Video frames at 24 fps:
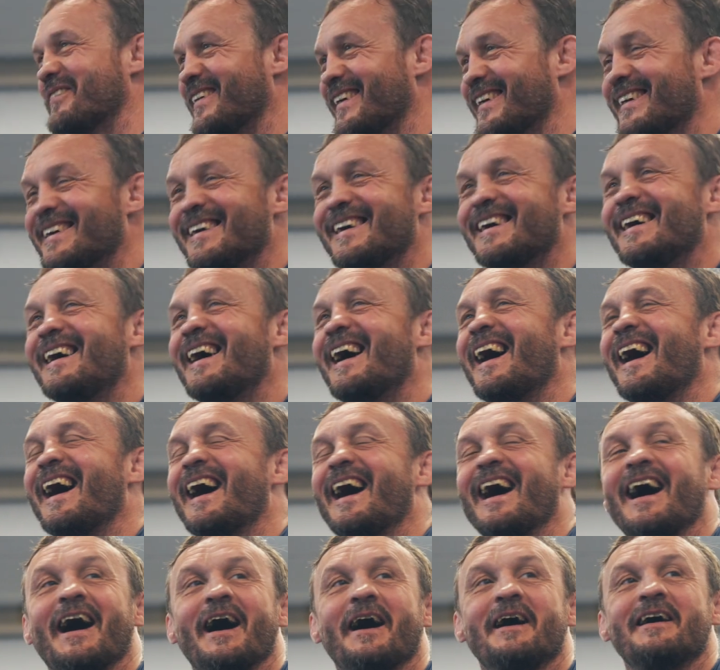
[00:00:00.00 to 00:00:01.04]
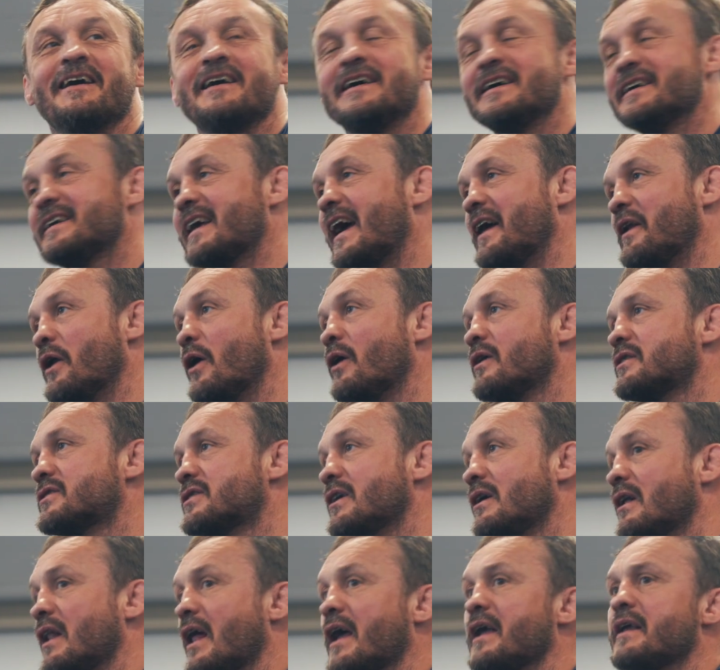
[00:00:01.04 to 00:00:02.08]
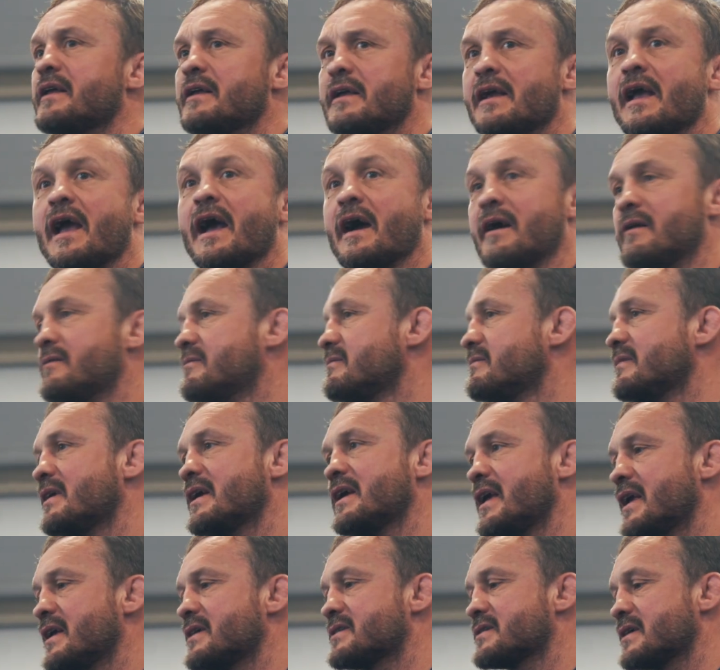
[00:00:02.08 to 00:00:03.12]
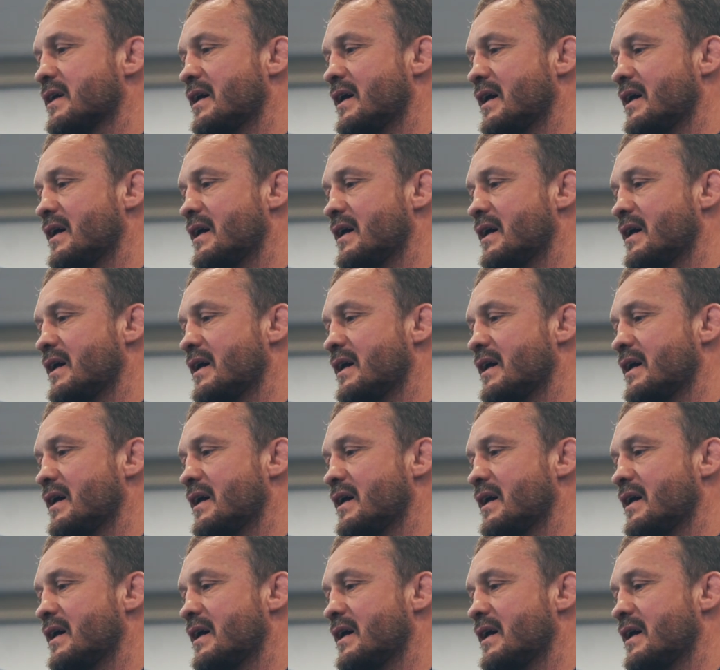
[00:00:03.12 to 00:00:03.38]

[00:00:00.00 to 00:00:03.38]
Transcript: with me. Yeah, no, so like, yeah, he's